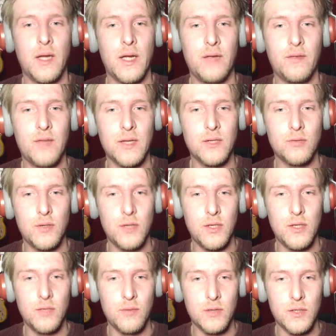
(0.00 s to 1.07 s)
If that's what you
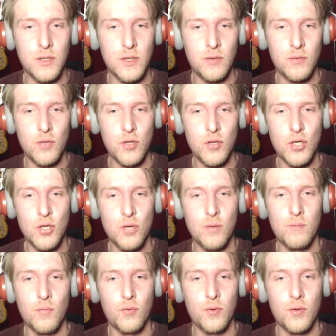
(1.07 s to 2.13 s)
want to do, you are
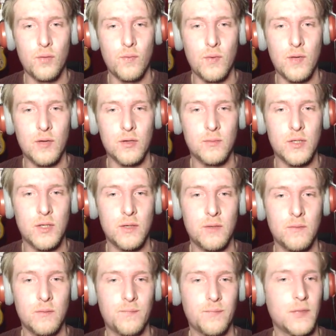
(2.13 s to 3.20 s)
more than welcome to.
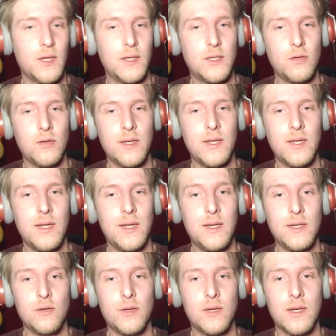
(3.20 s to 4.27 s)
It
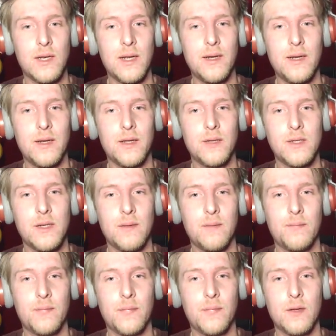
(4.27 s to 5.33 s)
is looking cleaner though, isn't it?
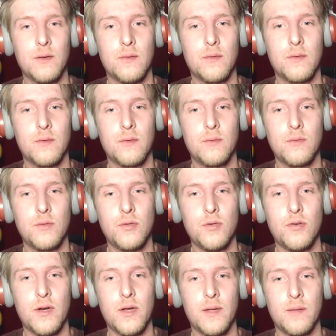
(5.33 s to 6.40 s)
Would you
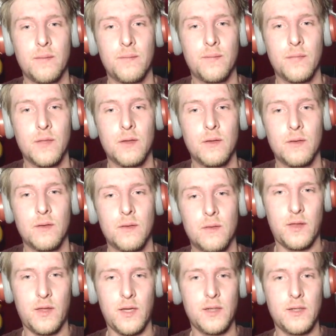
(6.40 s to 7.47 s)
agree?
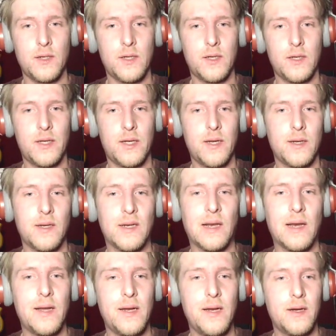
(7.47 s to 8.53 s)
Things are getting
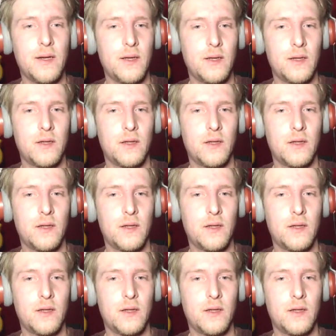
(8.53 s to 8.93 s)
cleaner.